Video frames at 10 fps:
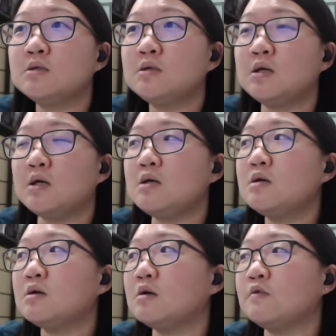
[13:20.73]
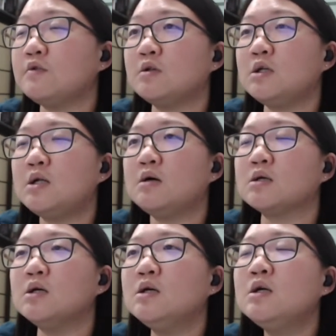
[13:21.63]
okay, of your data
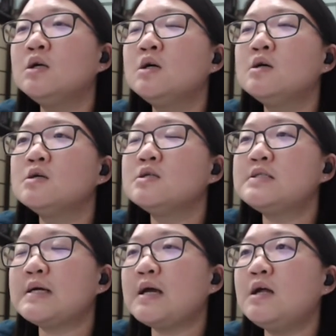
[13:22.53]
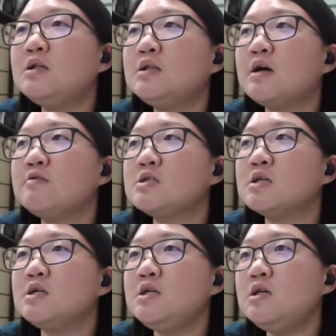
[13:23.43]
logger. Second, there is a
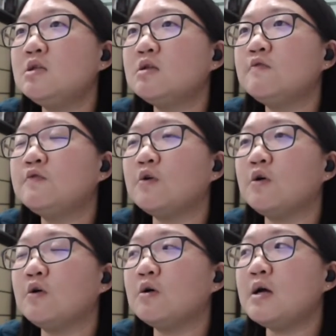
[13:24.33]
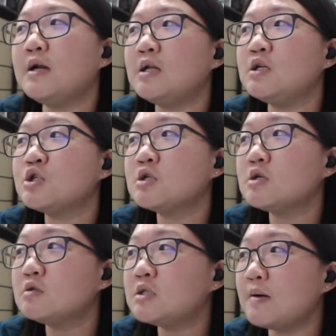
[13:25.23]
need for an
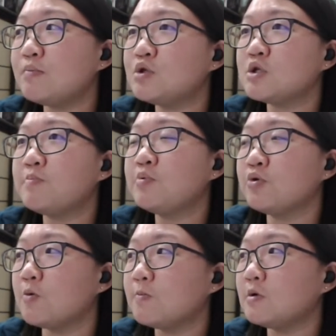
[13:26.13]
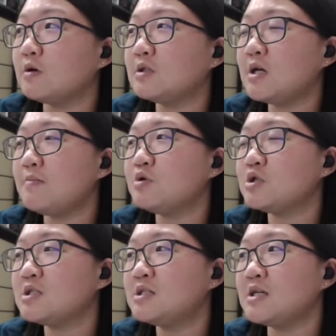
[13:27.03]
additional temperature probe or
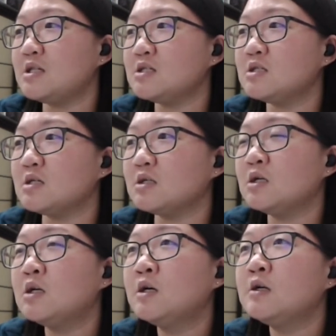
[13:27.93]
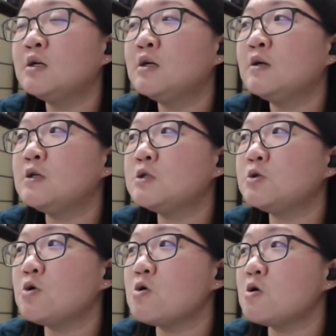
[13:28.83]
temperature sensor.
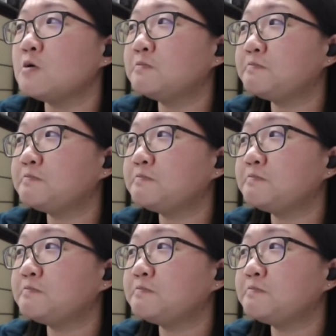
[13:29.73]
So